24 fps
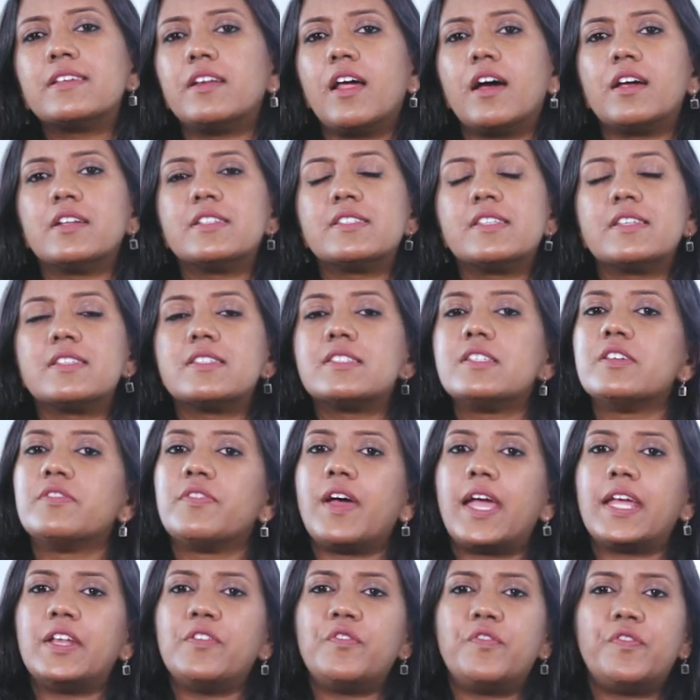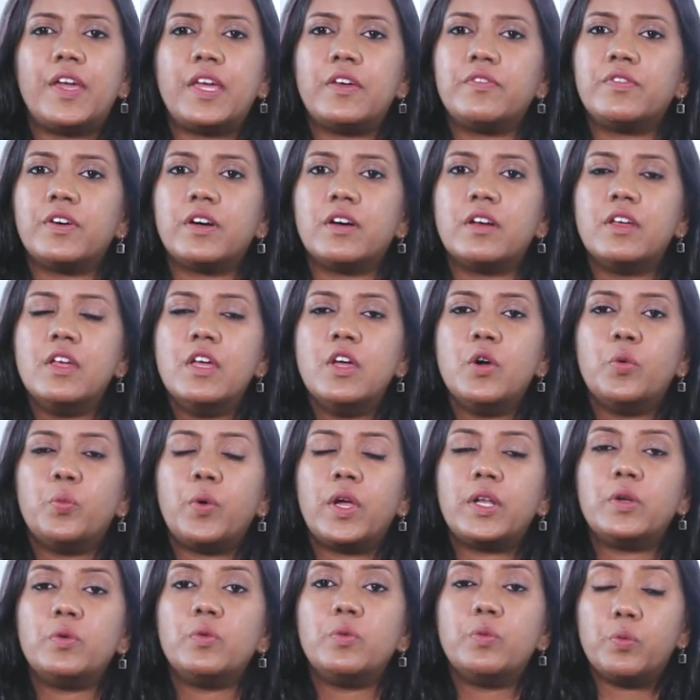grants us divine favor
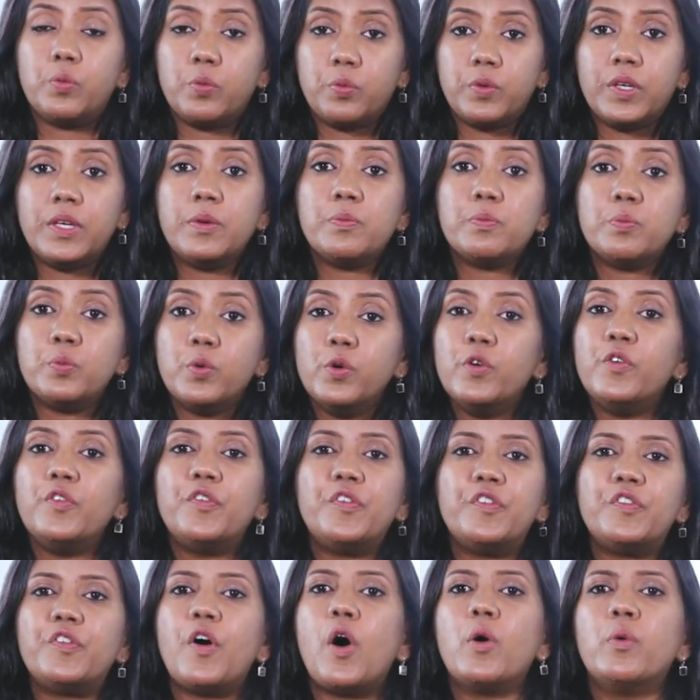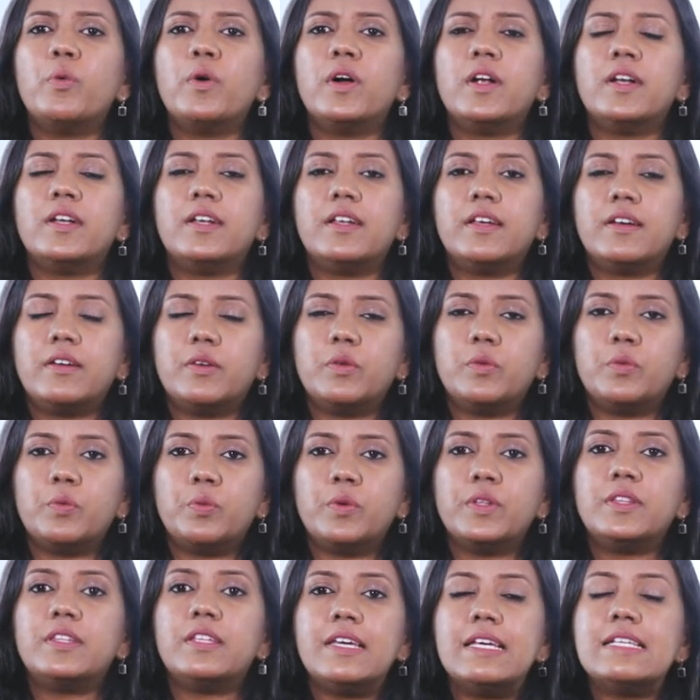when we move forward
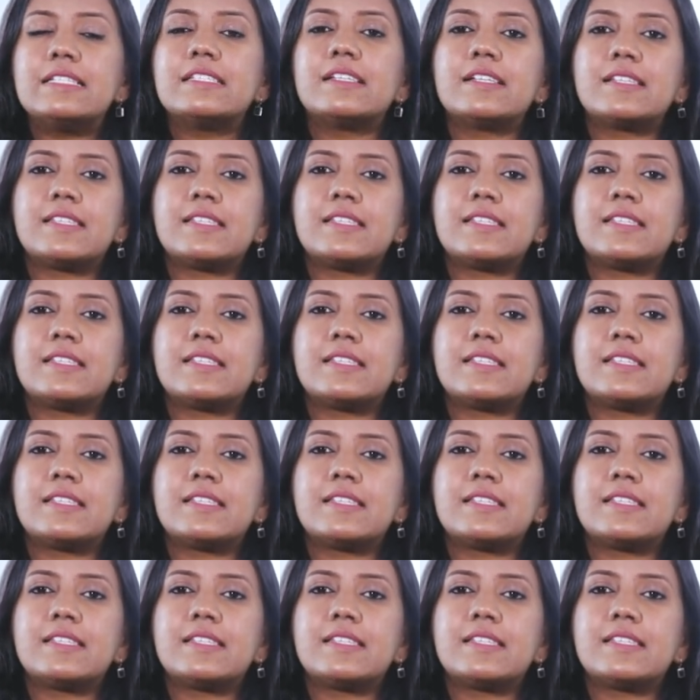with His